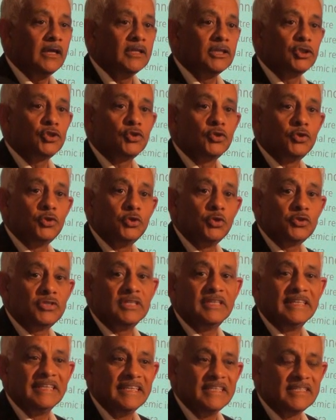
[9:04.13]
and
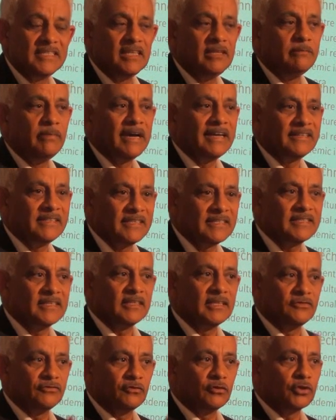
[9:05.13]
introduce it easily by
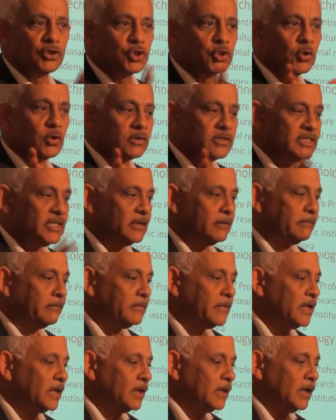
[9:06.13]
testing it for short term
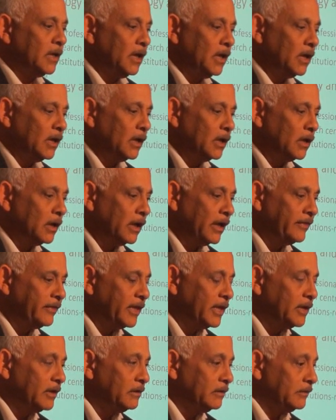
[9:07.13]

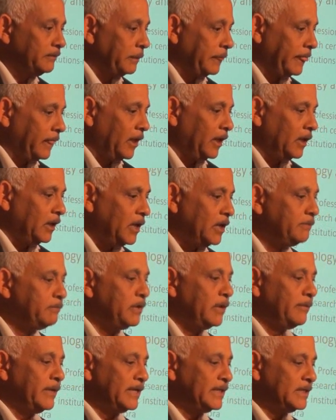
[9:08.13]
and then
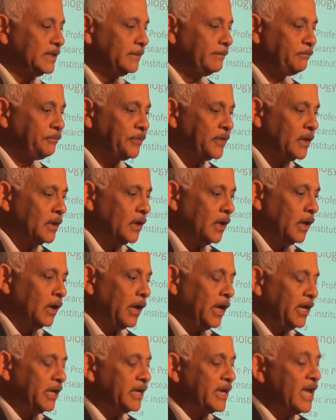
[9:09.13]
implement
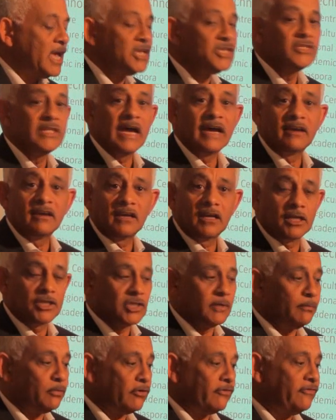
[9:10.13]
it. Engage the
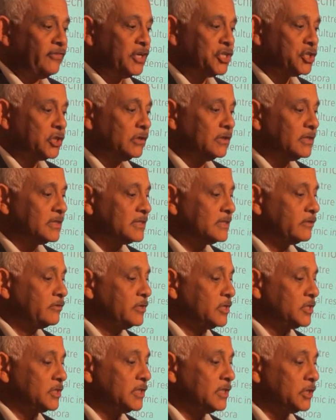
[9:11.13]
agriculture professionals,
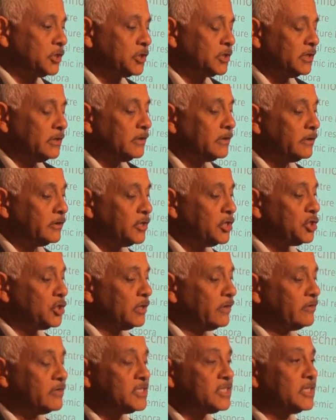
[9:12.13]
research,
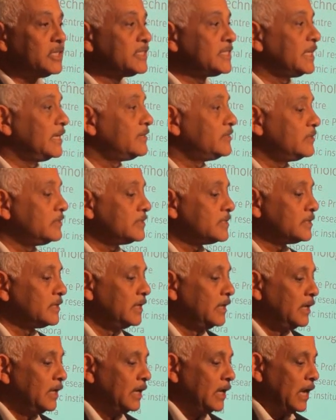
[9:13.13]
regional research
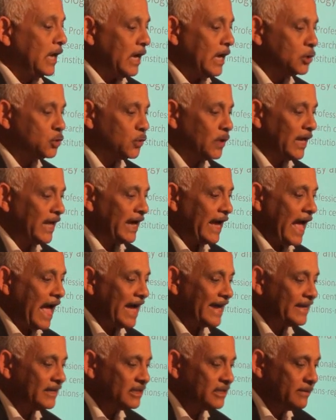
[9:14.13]
centers, as well as
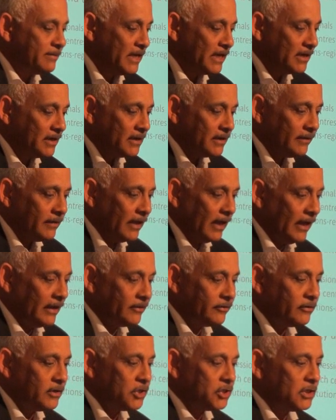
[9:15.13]
academic
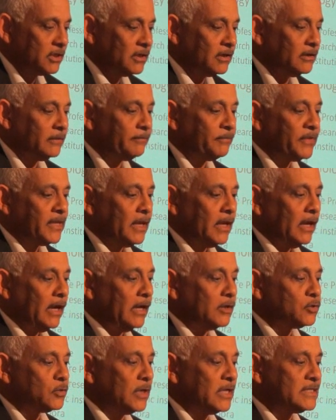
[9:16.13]
and regional,
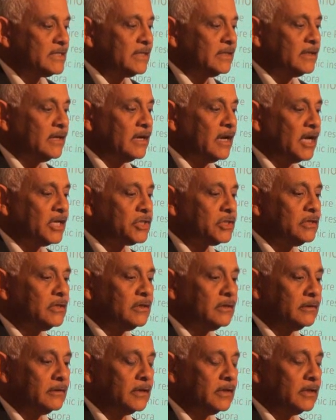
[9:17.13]
as well as
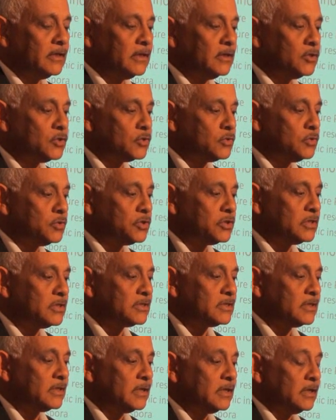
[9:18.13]
international
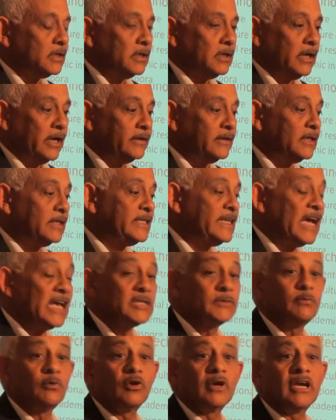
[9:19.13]
institutions. And the
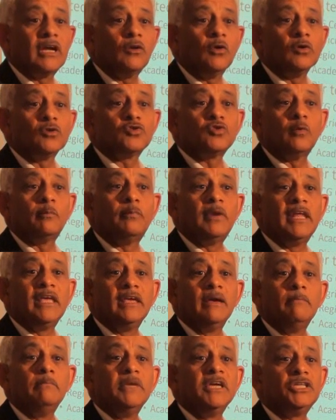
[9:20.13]
diaspora can also
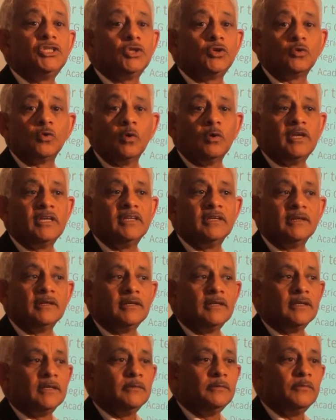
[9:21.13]
play a major role here,
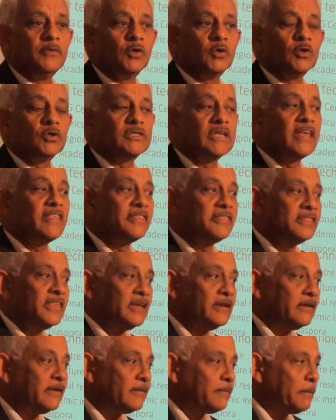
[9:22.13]
because I
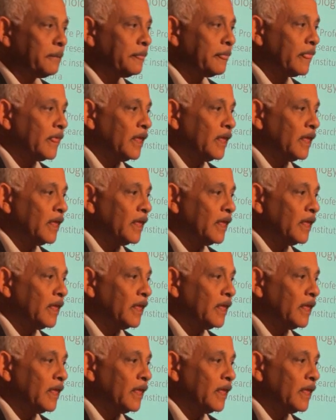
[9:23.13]
think